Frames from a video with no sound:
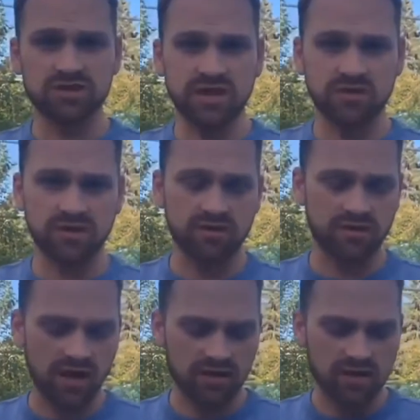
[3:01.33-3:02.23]
out
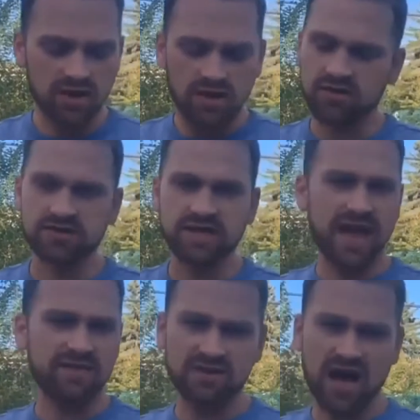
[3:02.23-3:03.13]
online, they'll say they
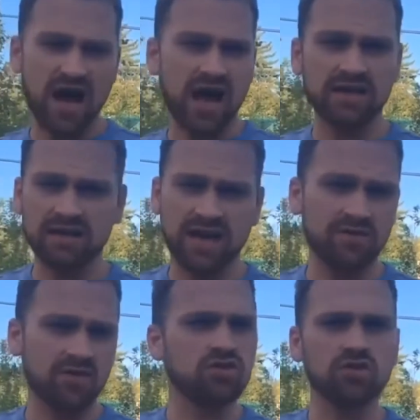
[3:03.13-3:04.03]
have 9,
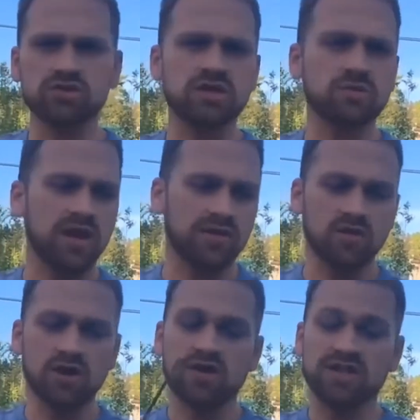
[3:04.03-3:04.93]
11, 13, whatever.
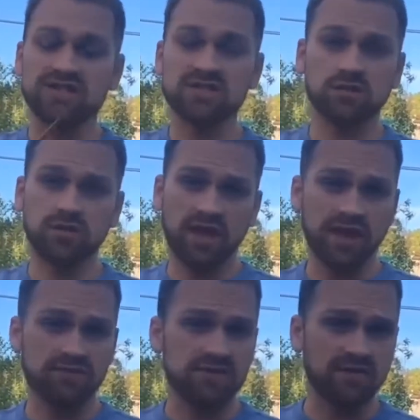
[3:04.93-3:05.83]
They still only
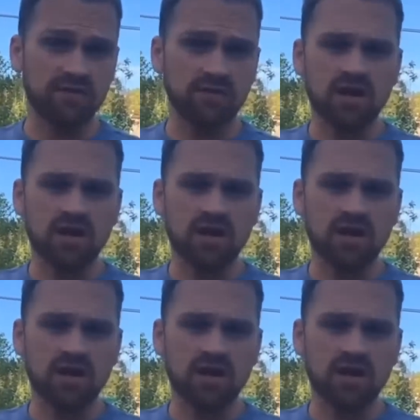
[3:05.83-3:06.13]
have 7.